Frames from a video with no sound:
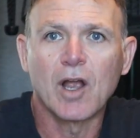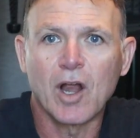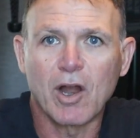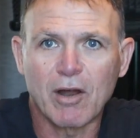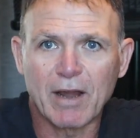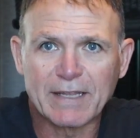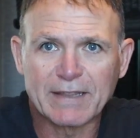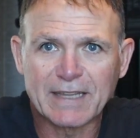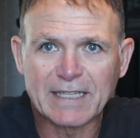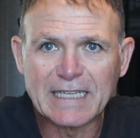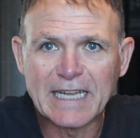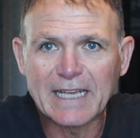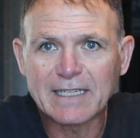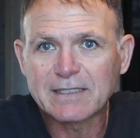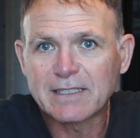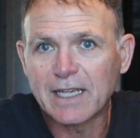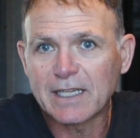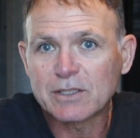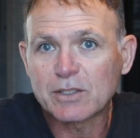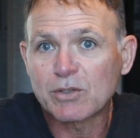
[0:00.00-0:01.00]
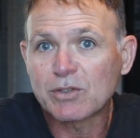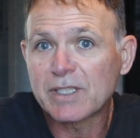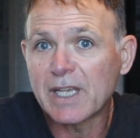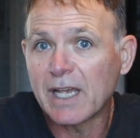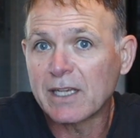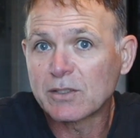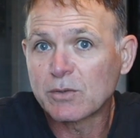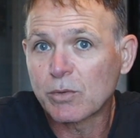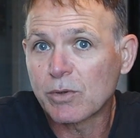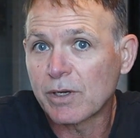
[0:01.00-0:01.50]
All right, the next
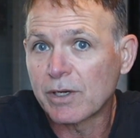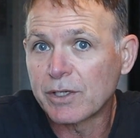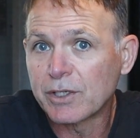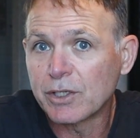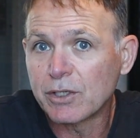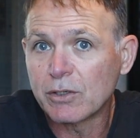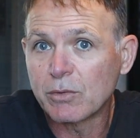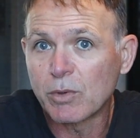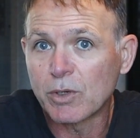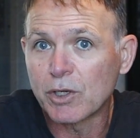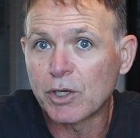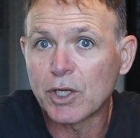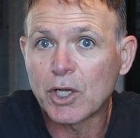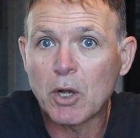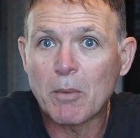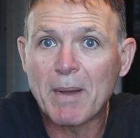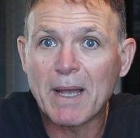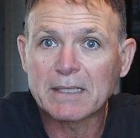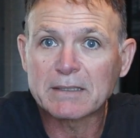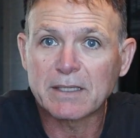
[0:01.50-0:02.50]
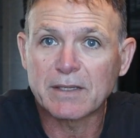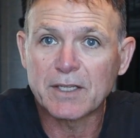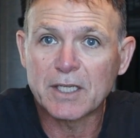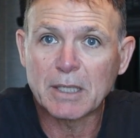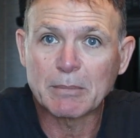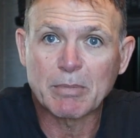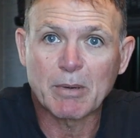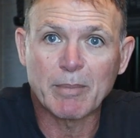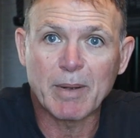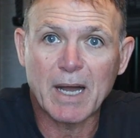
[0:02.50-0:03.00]
exercise we're going to do, we're going to go back to the
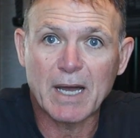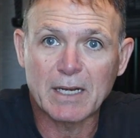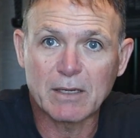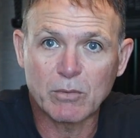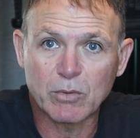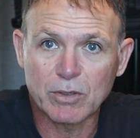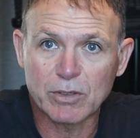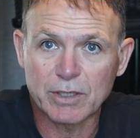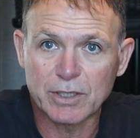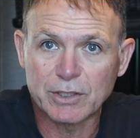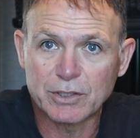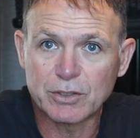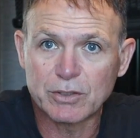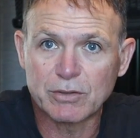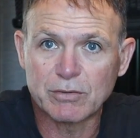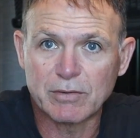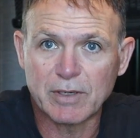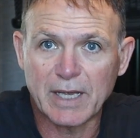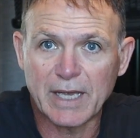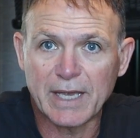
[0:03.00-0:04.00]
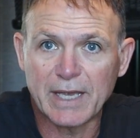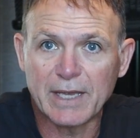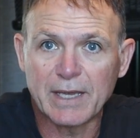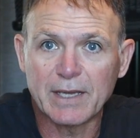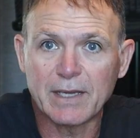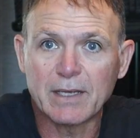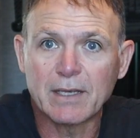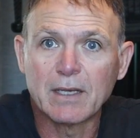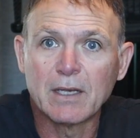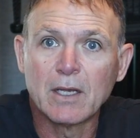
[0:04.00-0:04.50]
upper body. We're going to do
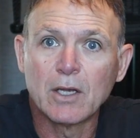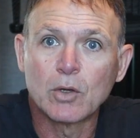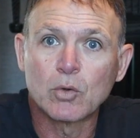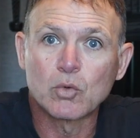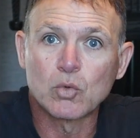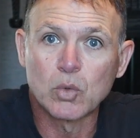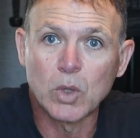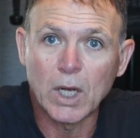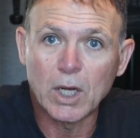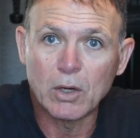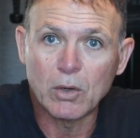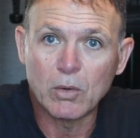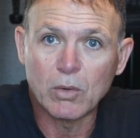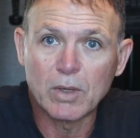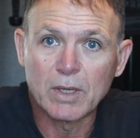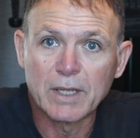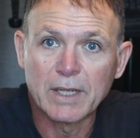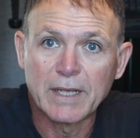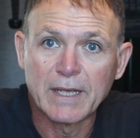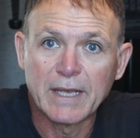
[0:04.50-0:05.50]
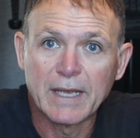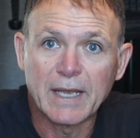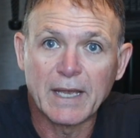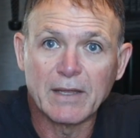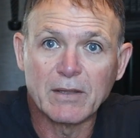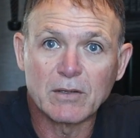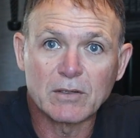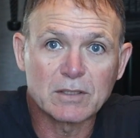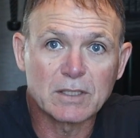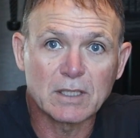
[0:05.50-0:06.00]
a row.
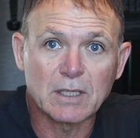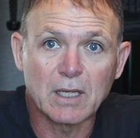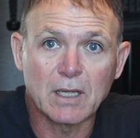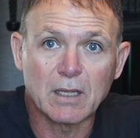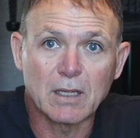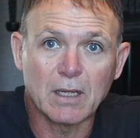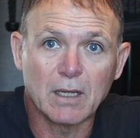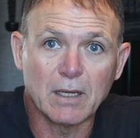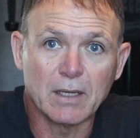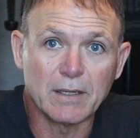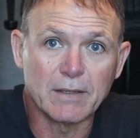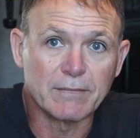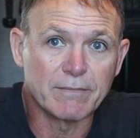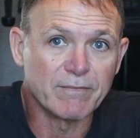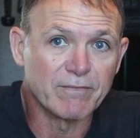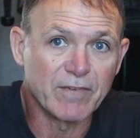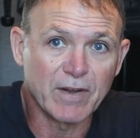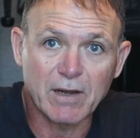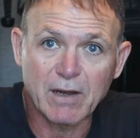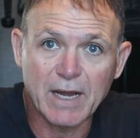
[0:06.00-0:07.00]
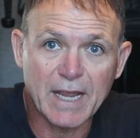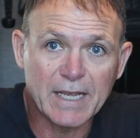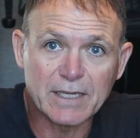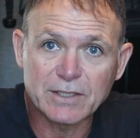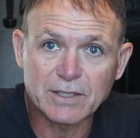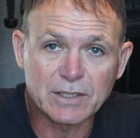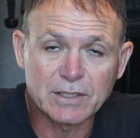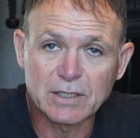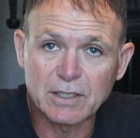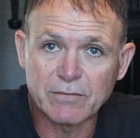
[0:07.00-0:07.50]
And there's
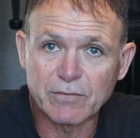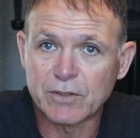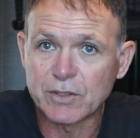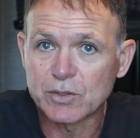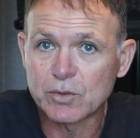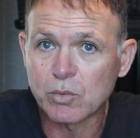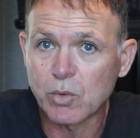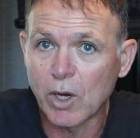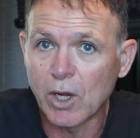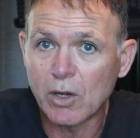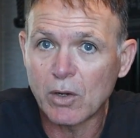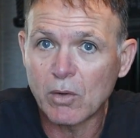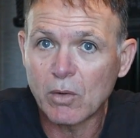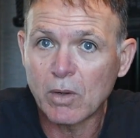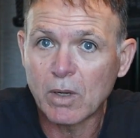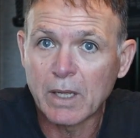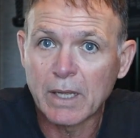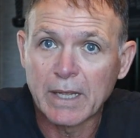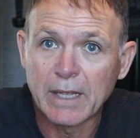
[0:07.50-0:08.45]
variations of this row.